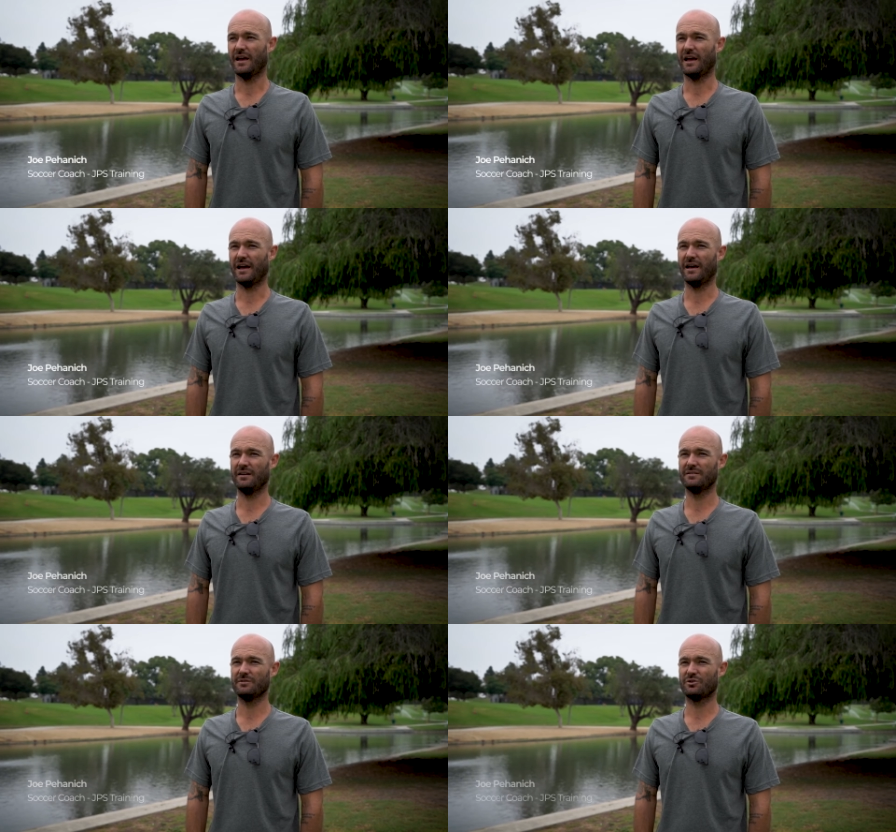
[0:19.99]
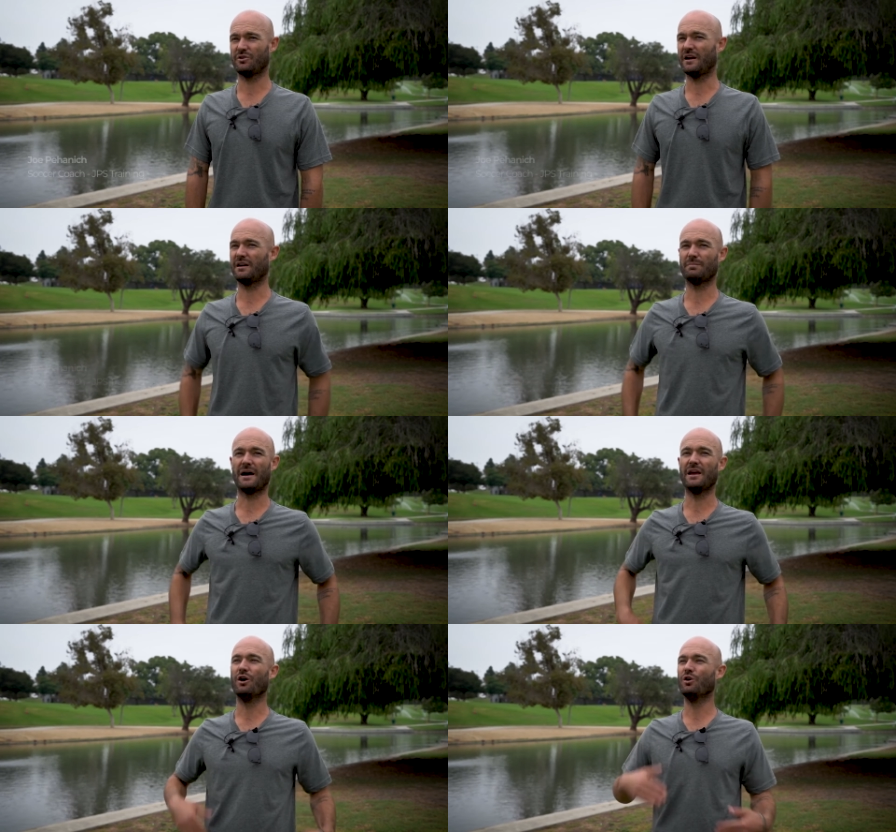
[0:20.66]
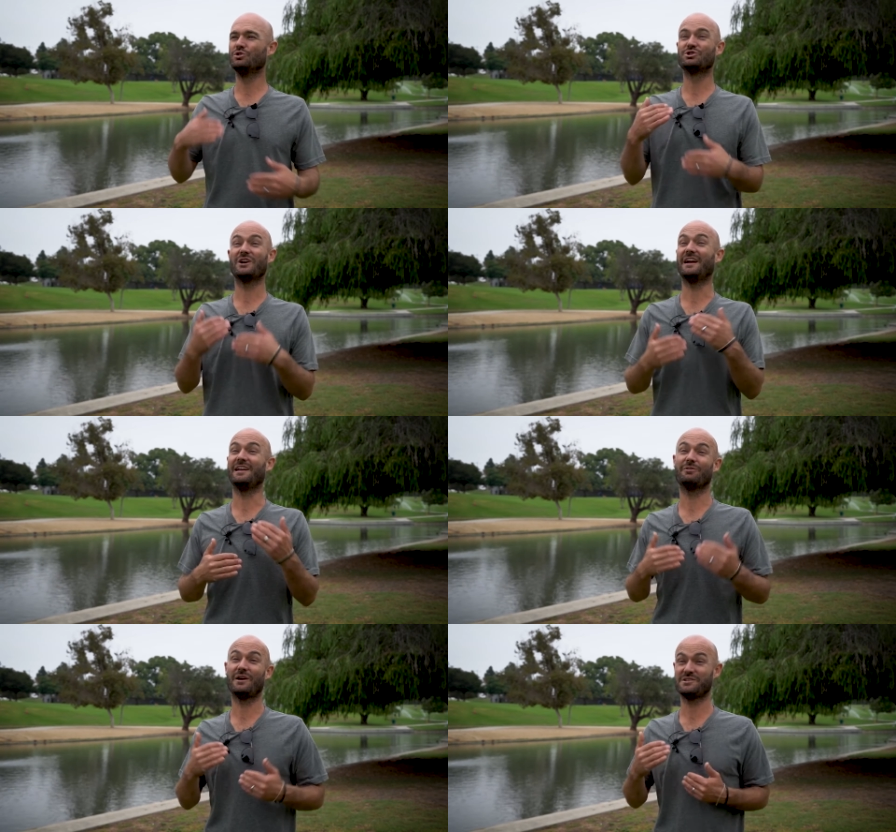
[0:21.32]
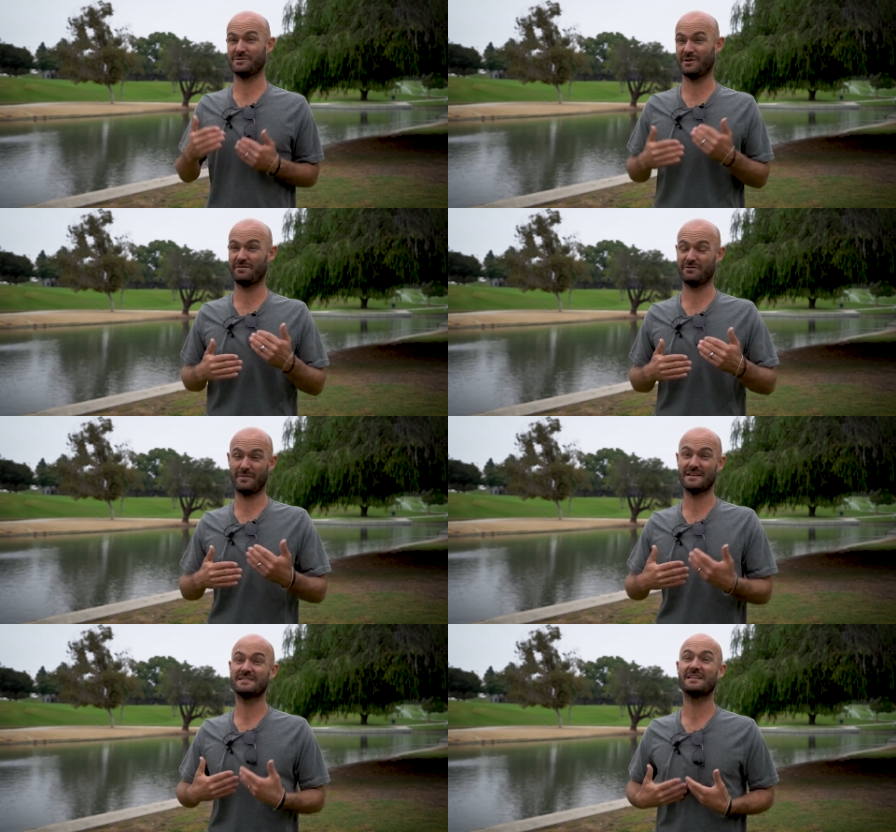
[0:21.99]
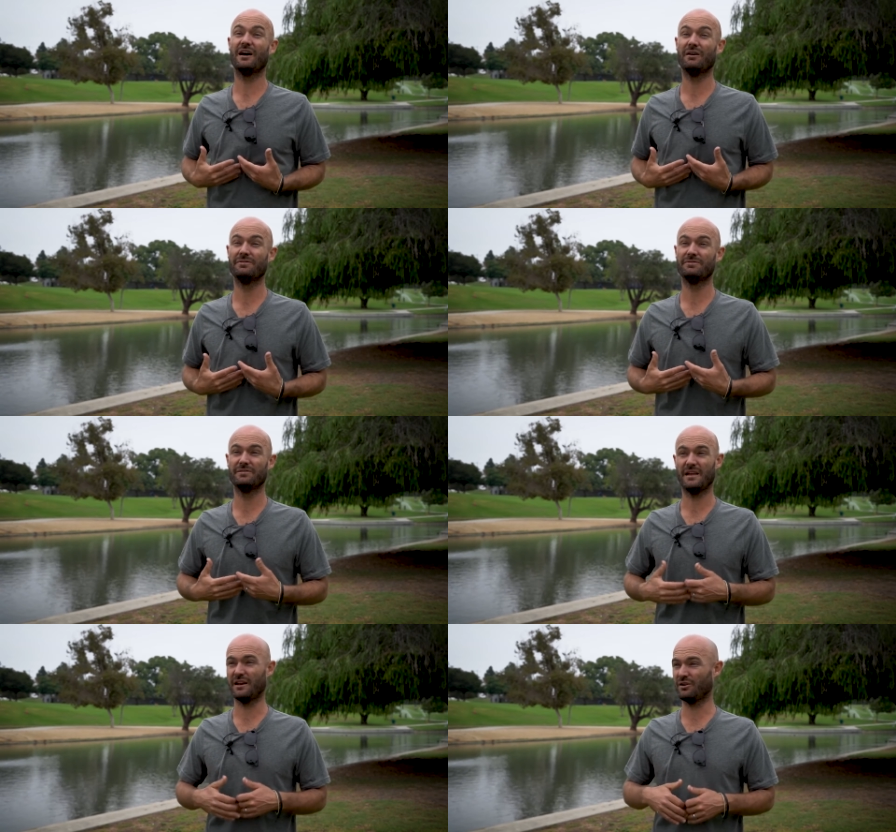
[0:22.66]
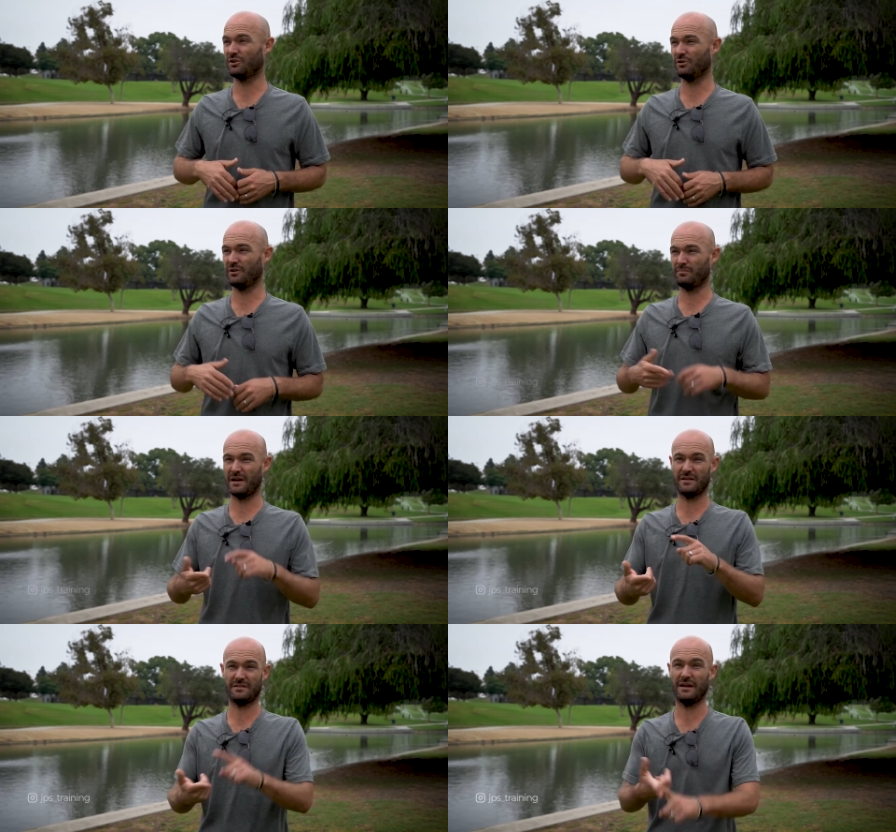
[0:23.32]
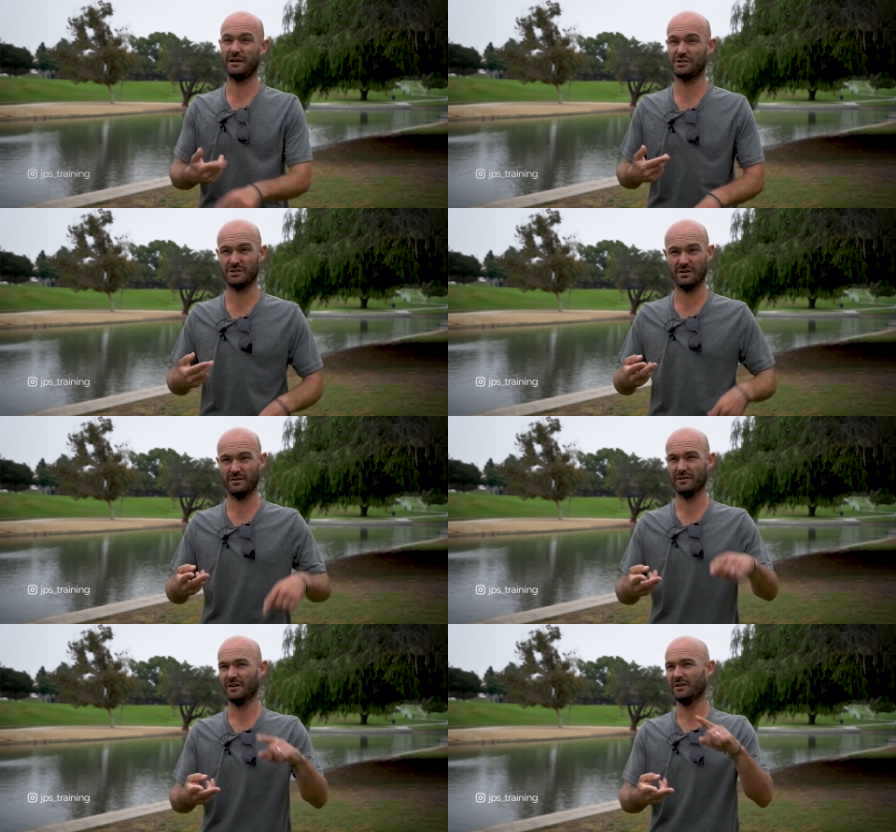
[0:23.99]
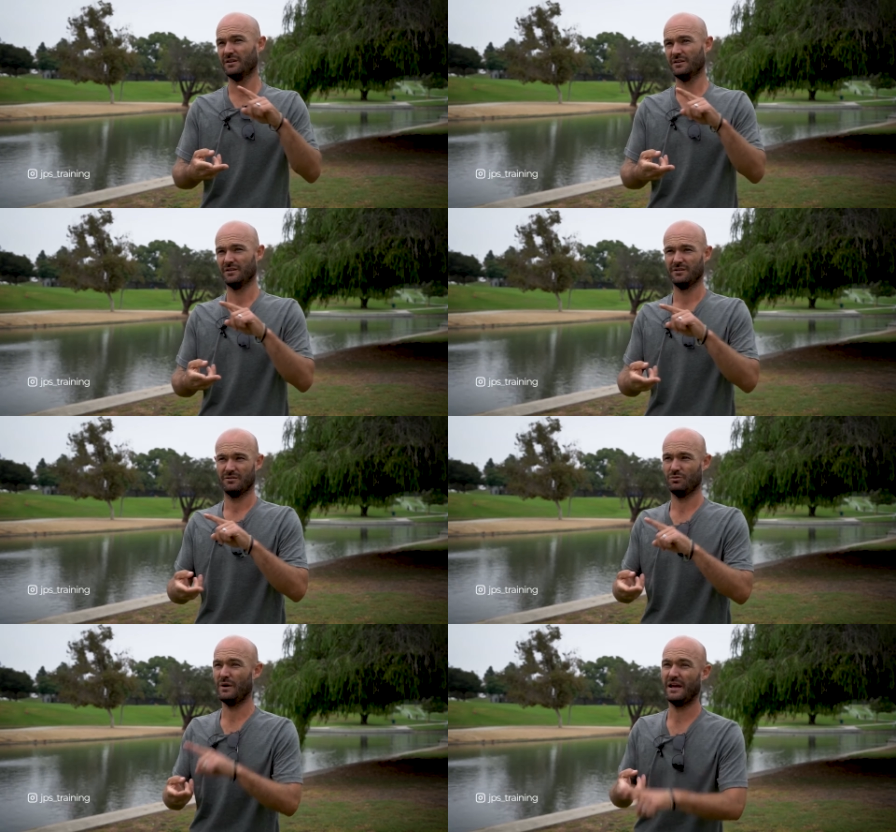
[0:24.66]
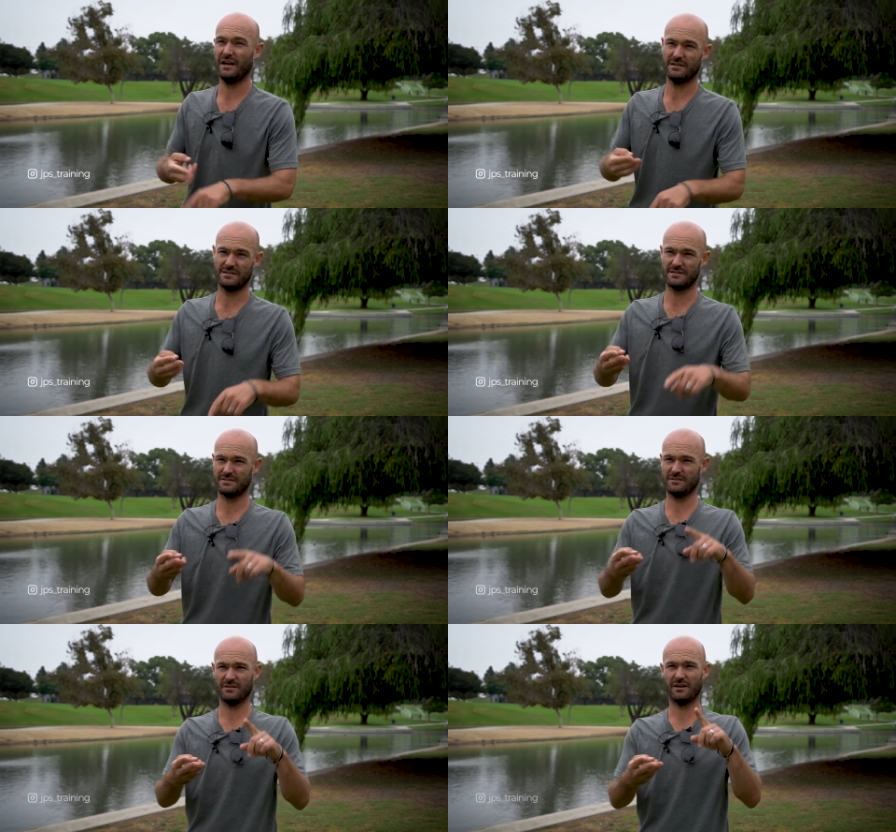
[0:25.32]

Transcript: and created my own training regimen for myself that included meditation, weights,